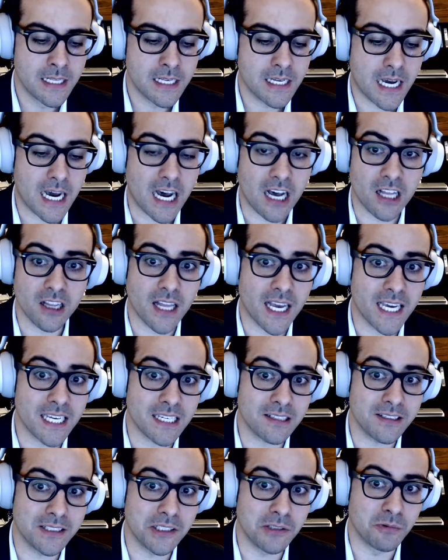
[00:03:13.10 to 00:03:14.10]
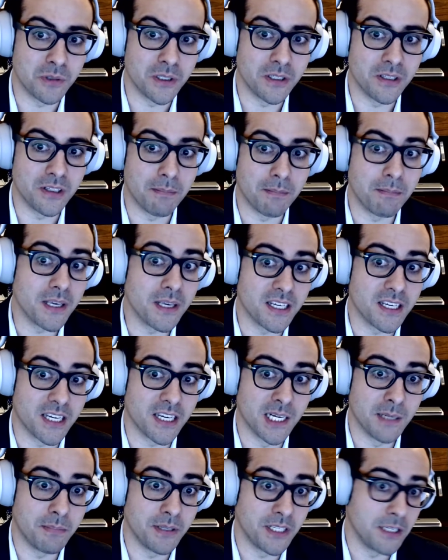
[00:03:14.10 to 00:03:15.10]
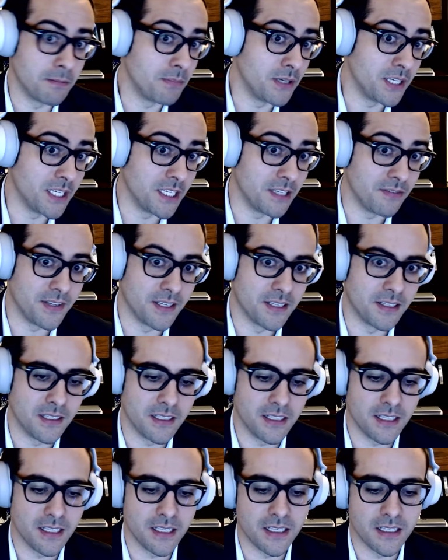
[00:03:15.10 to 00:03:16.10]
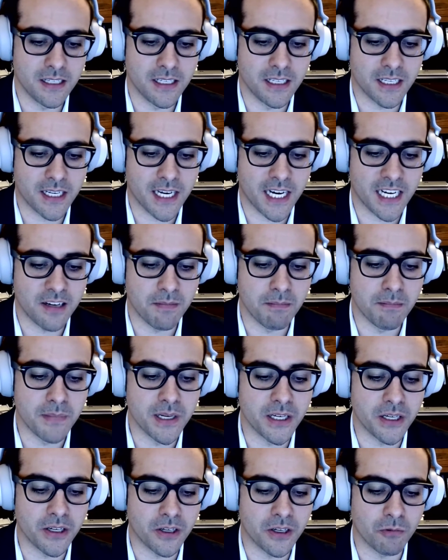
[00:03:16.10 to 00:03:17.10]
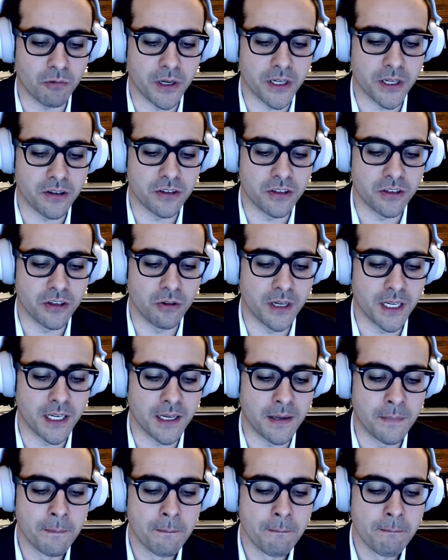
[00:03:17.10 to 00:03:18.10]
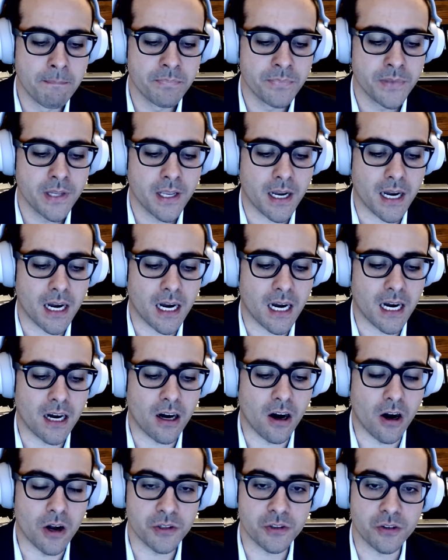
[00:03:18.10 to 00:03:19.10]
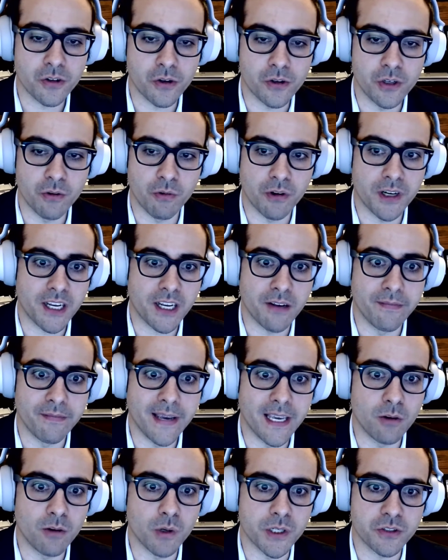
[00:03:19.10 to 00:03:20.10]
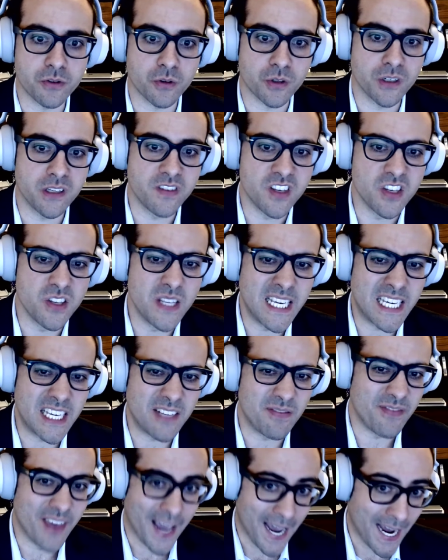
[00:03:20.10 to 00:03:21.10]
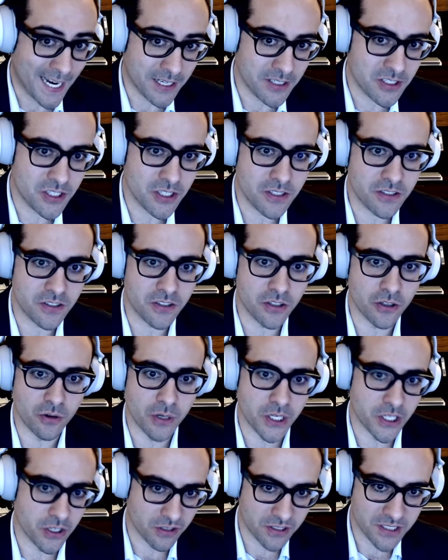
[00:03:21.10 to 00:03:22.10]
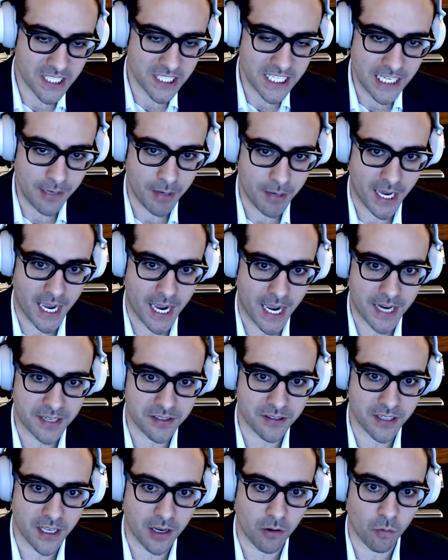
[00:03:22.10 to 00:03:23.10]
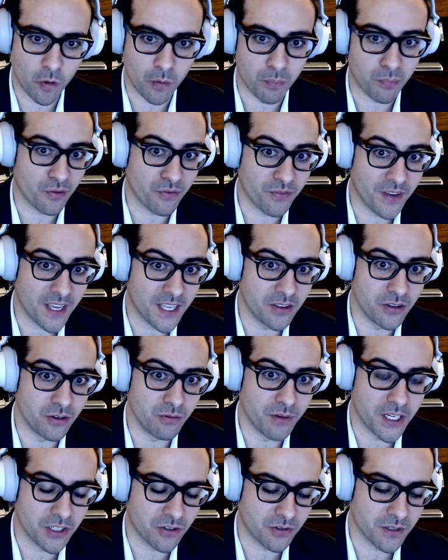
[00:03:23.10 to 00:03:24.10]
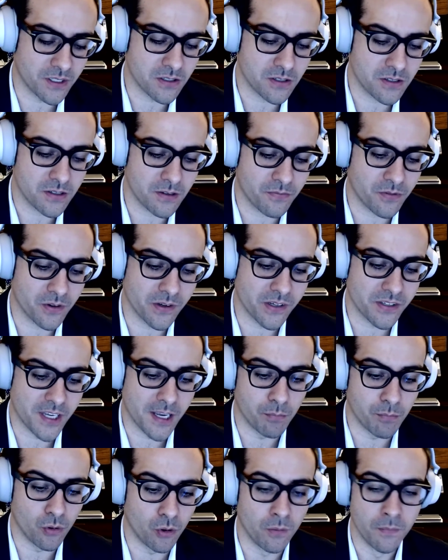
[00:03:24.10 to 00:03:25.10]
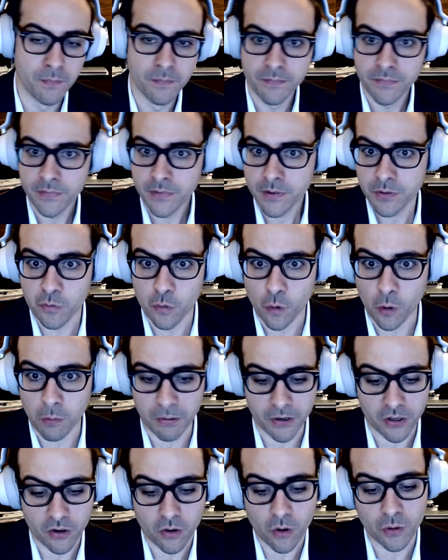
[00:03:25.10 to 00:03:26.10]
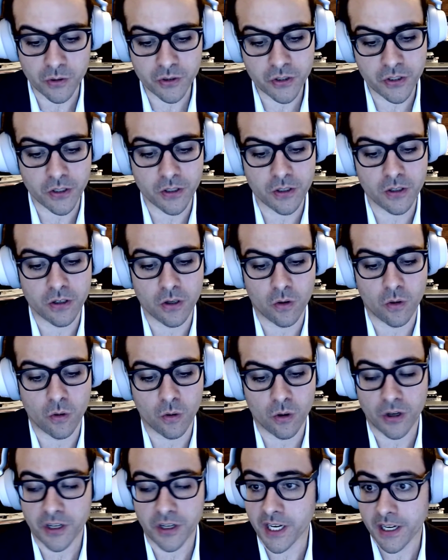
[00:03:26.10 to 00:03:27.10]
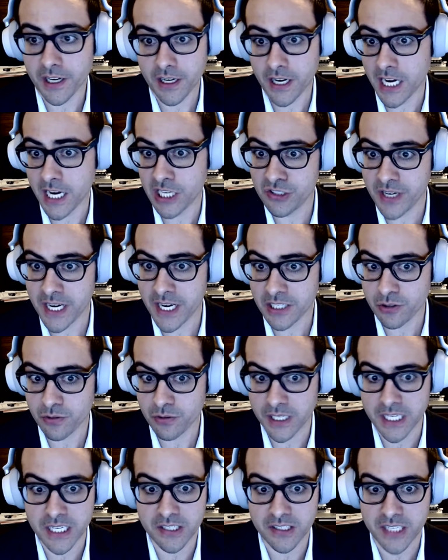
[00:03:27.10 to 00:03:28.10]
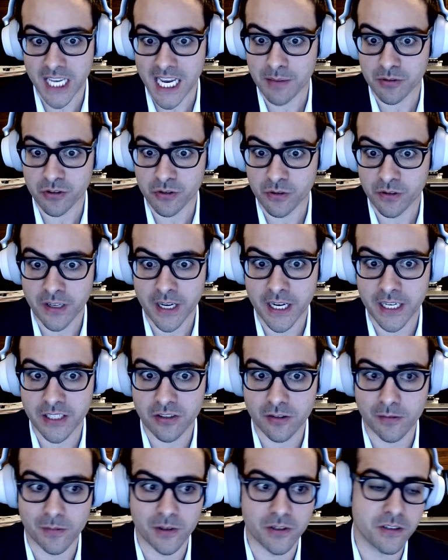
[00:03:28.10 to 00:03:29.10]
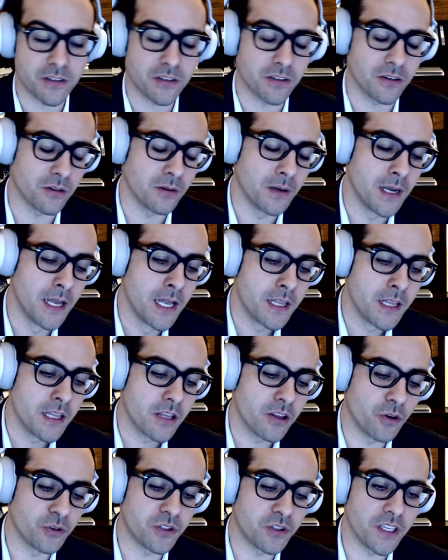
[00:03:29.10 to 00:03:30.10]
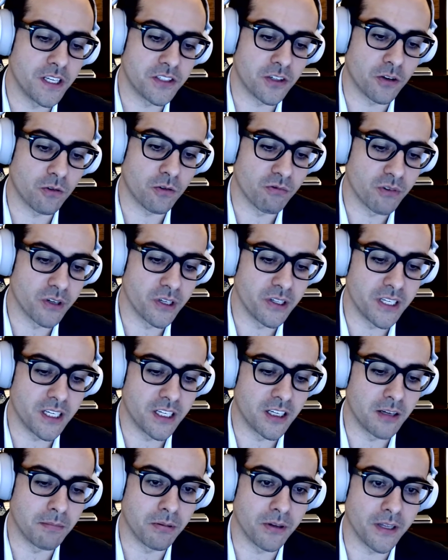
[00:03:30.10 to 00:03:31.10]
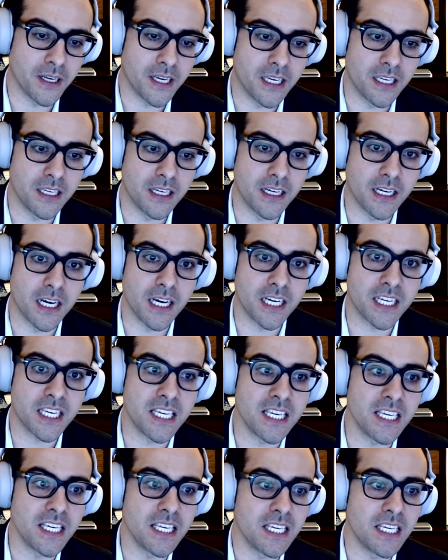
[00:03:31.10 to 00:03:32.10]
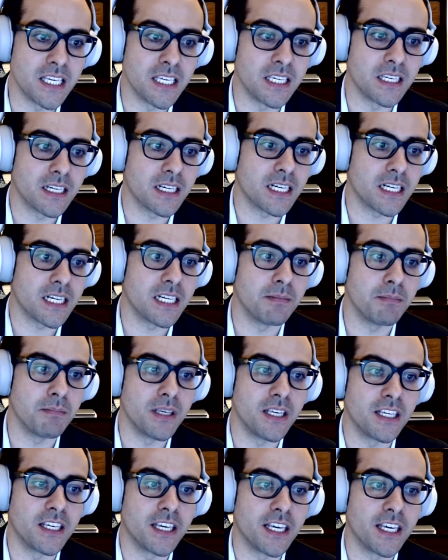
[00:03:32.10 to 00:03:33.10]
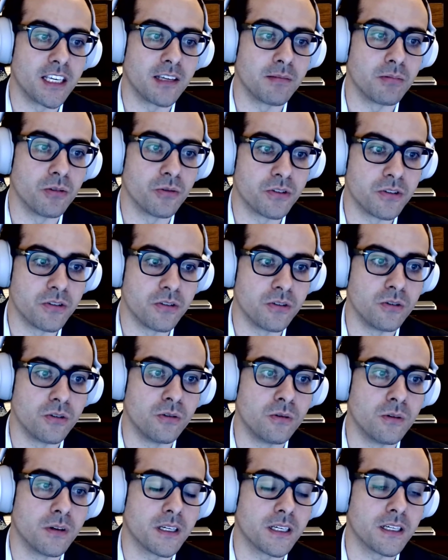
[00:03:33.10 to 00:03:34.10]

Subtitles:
How likely will a big company pivot and kind of mirror what you're doing? Also, you want to convey what sort of unique advantages you and your team has that will prevent new entrants. For example, corporate culture or contracts already established with customers. So those things are really going to play a key in being able to